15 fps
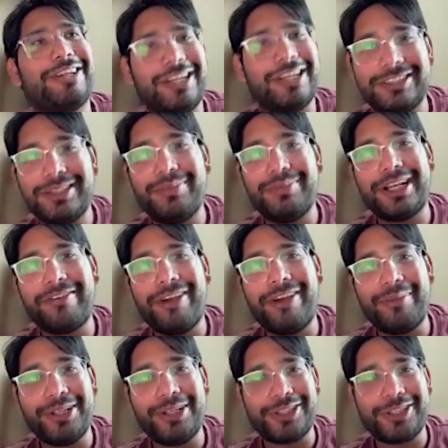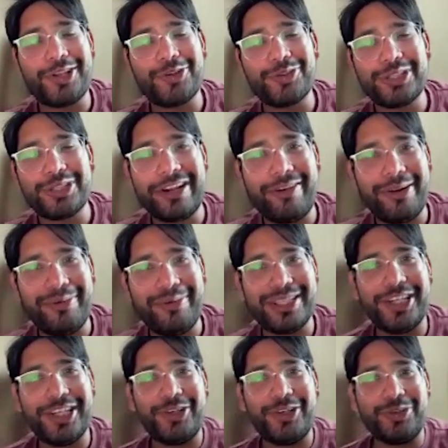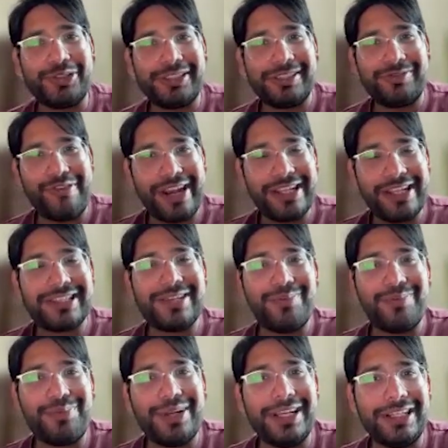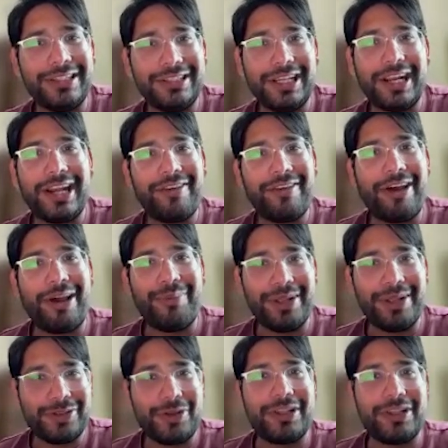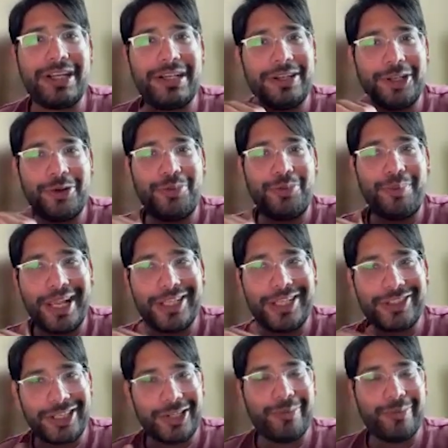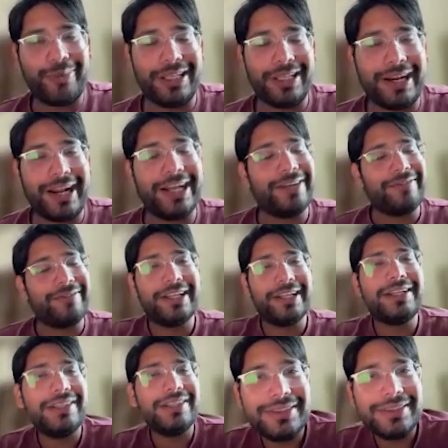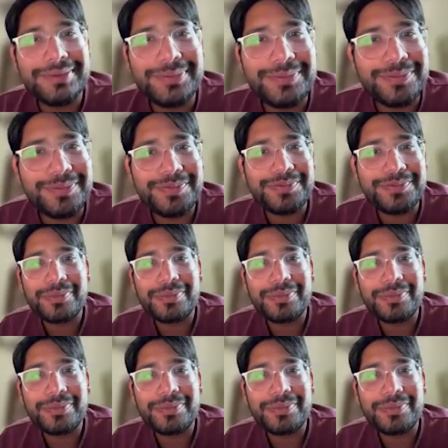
customer requirements or user requirements into very simple engineering requirements so that you make sure that you build the right way. Mm,